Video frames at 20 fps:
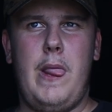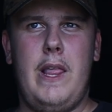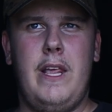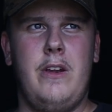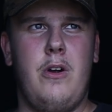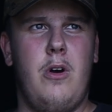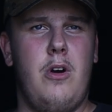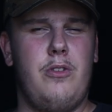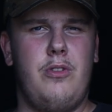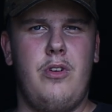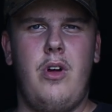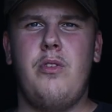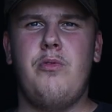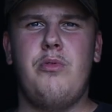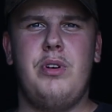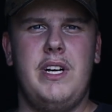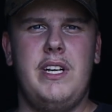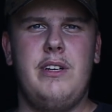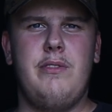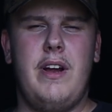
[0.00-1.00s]
you know, I'd
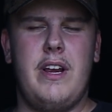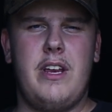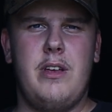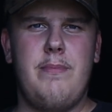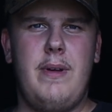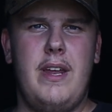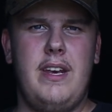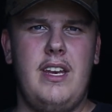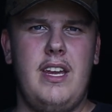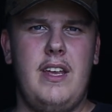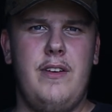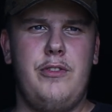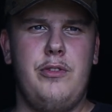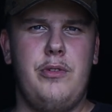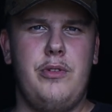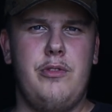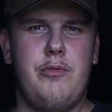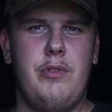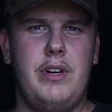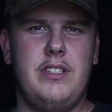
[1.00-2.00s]
really recommend it if
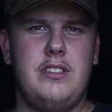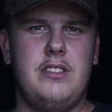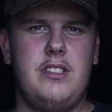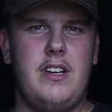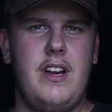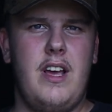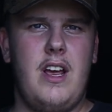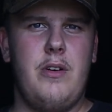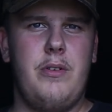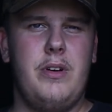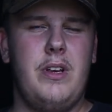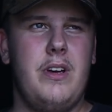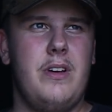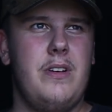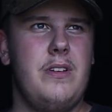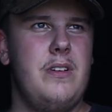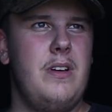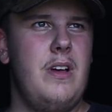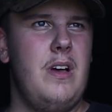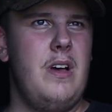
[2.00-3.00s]
you're in the Ringsted area.